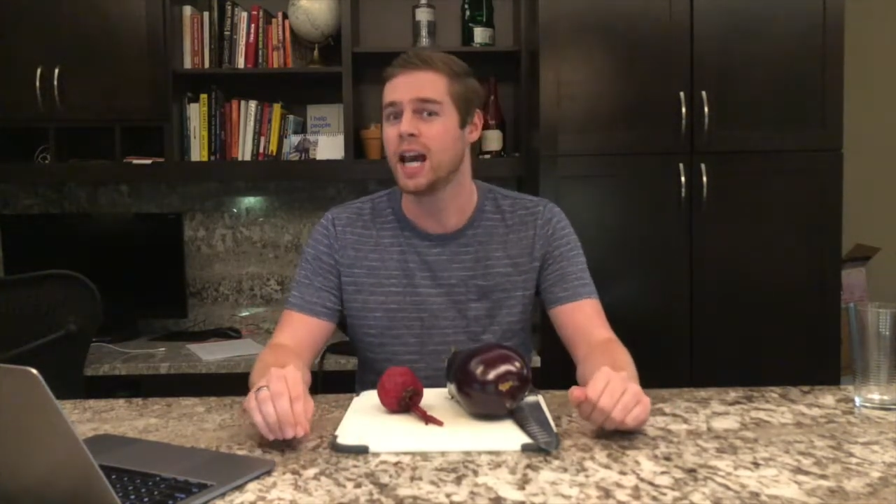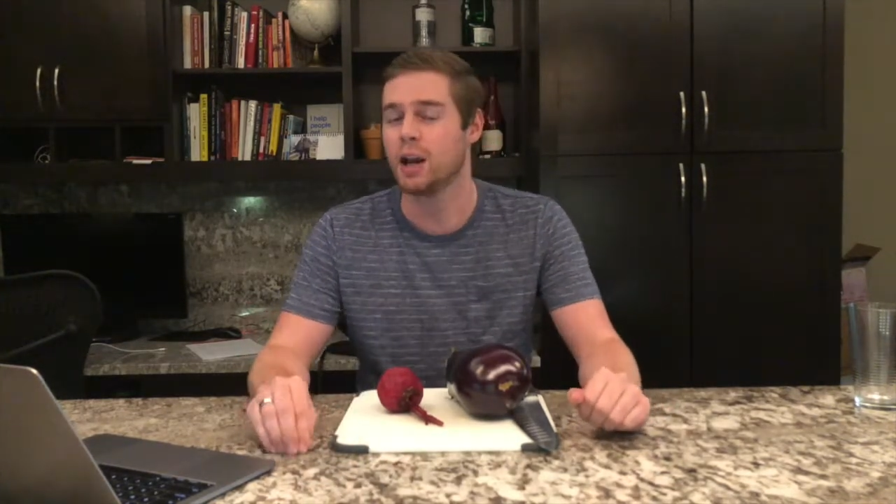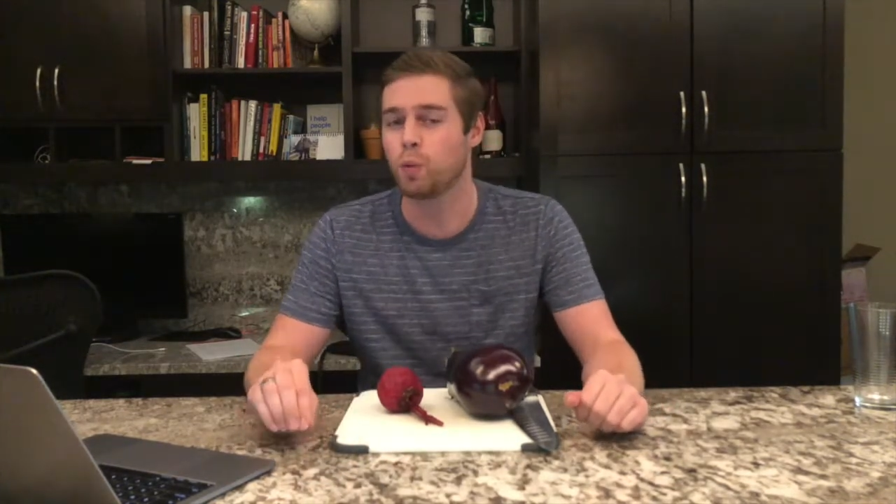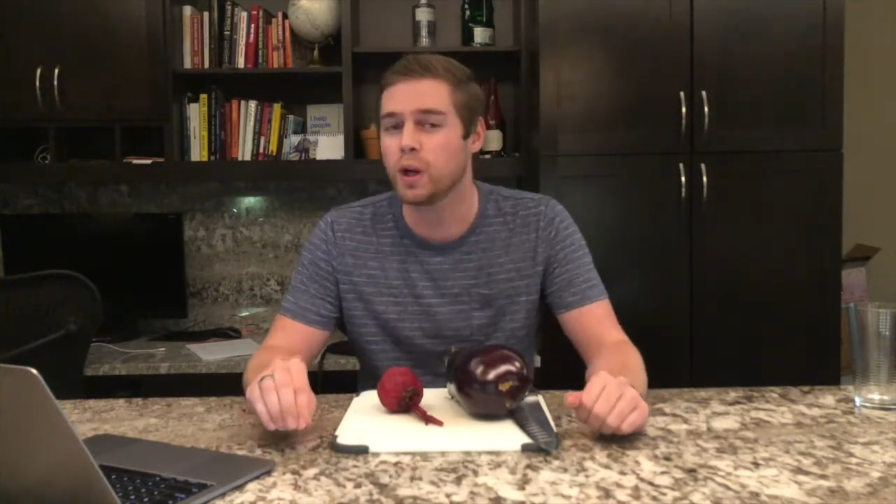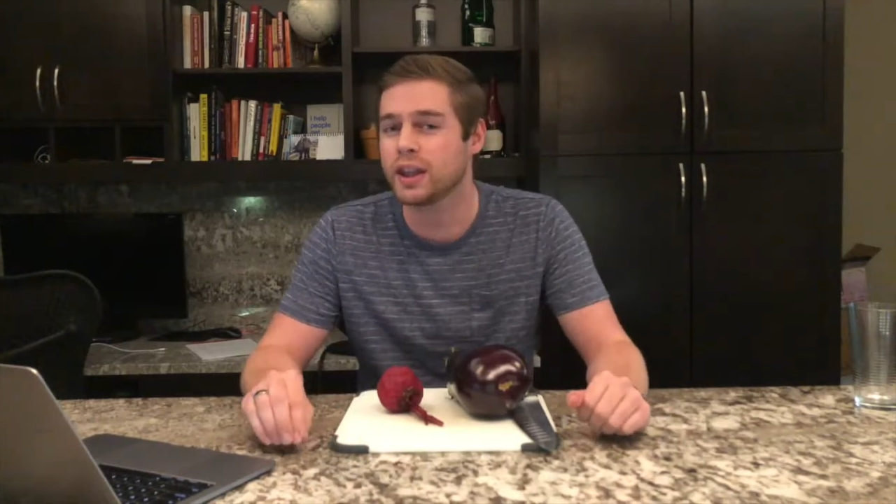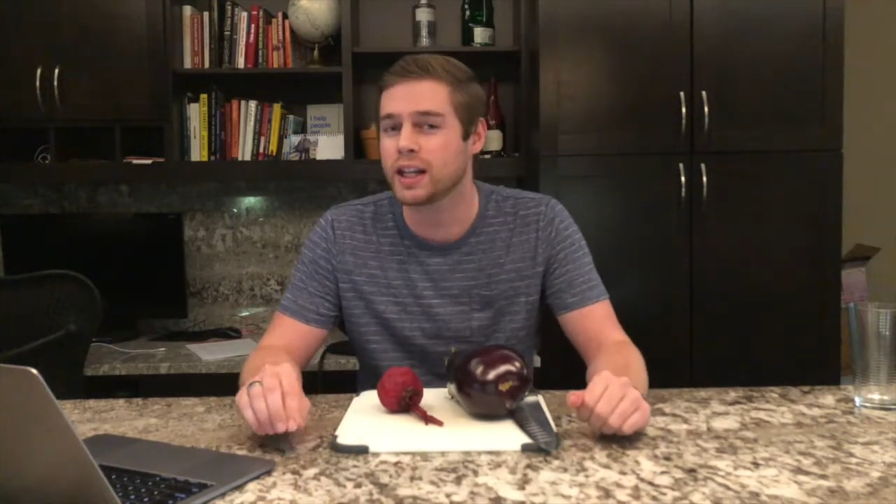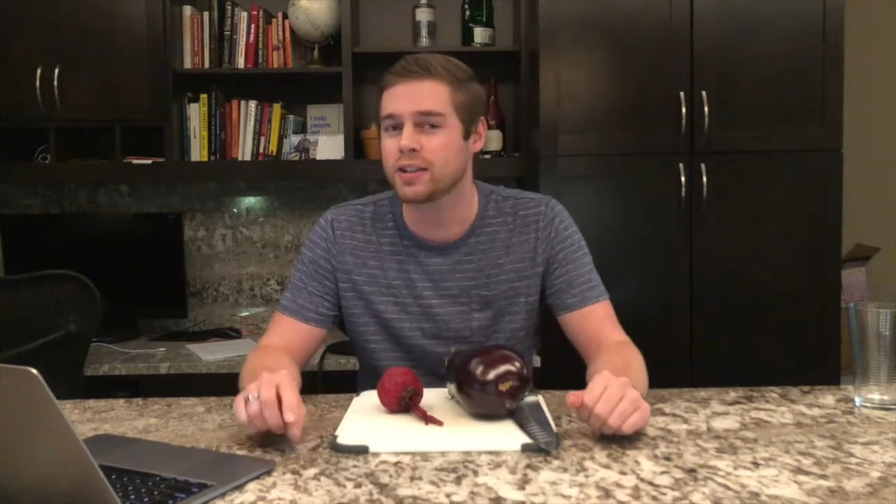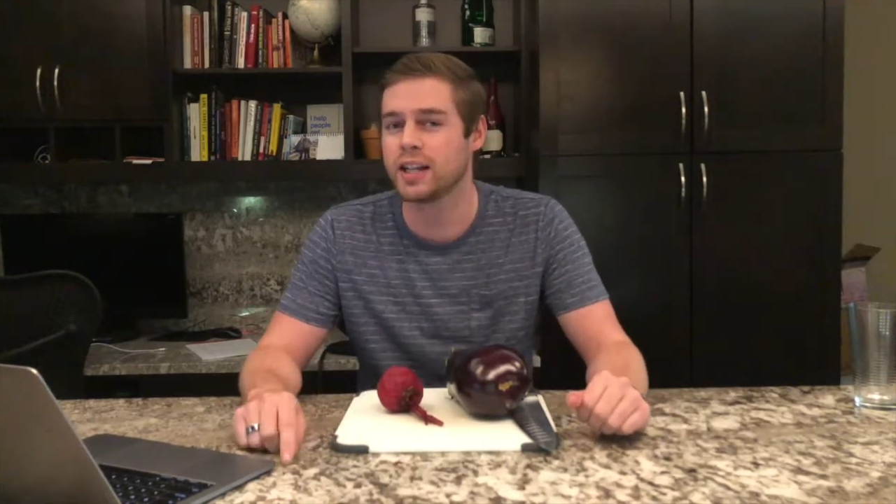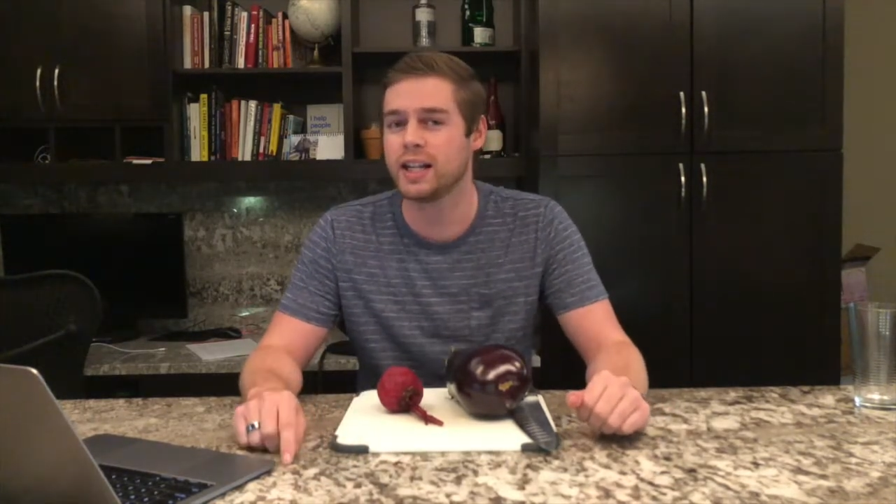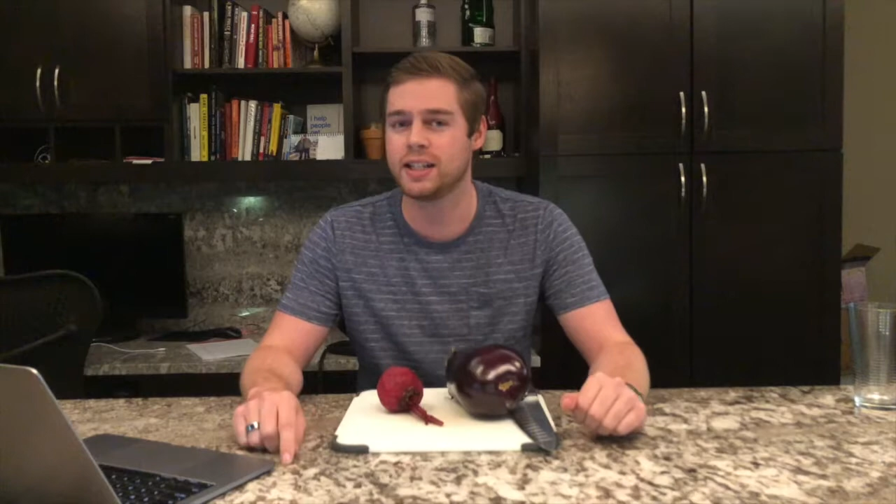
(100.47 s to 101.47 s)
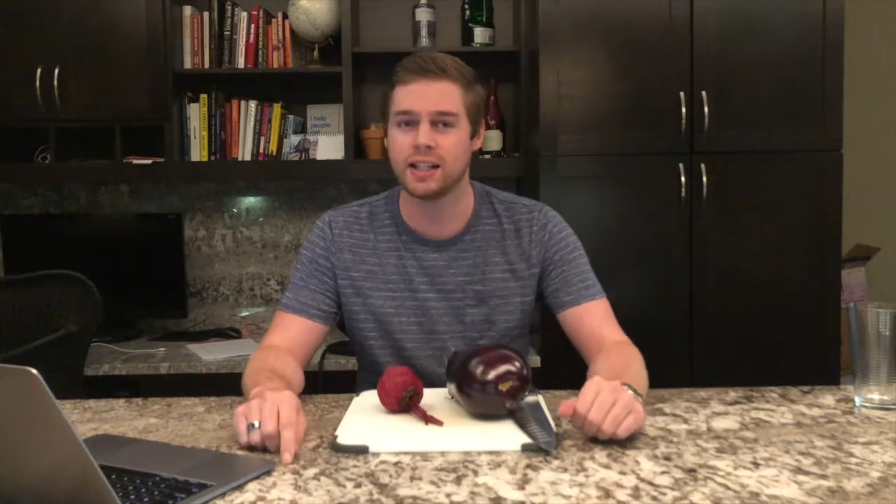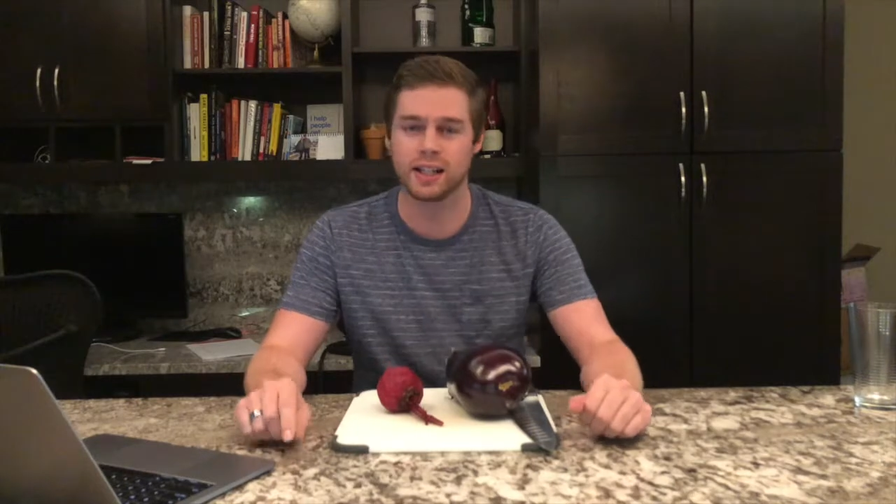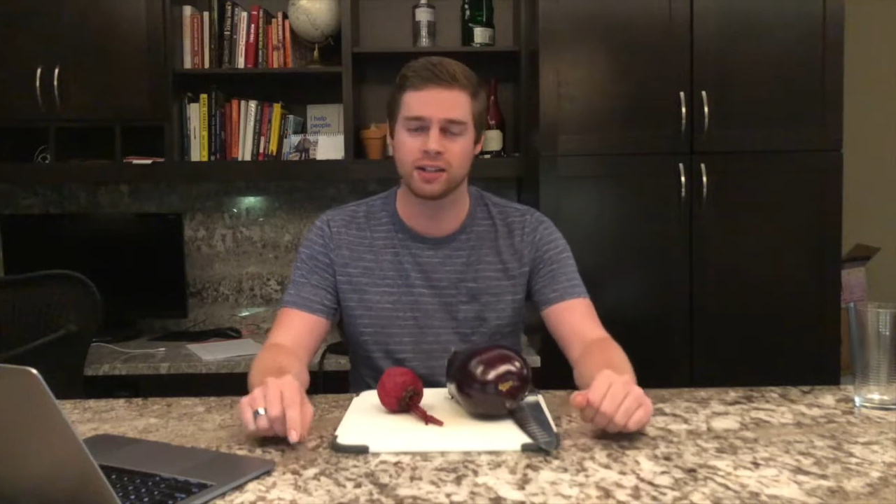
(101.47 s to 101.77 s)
In 1000 AD, they